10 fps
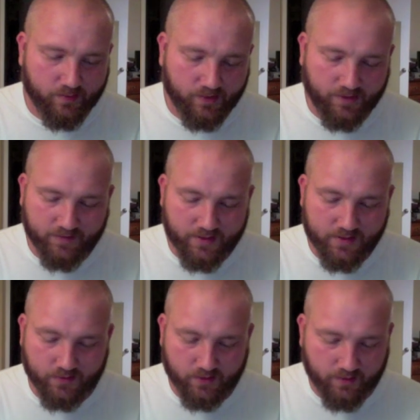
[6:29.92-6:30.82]
believe
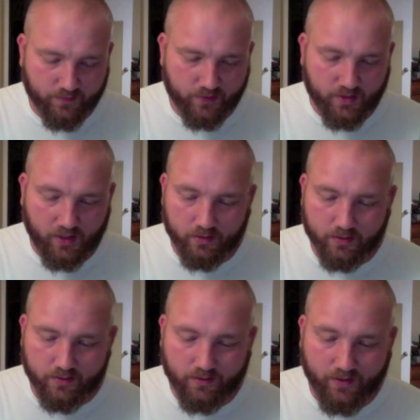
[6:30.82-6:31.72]
these were in here for a
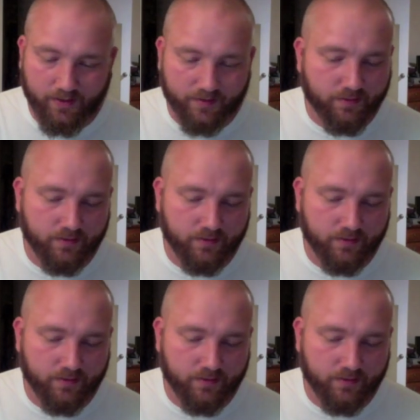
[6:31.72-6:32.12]
dollar. They're not in,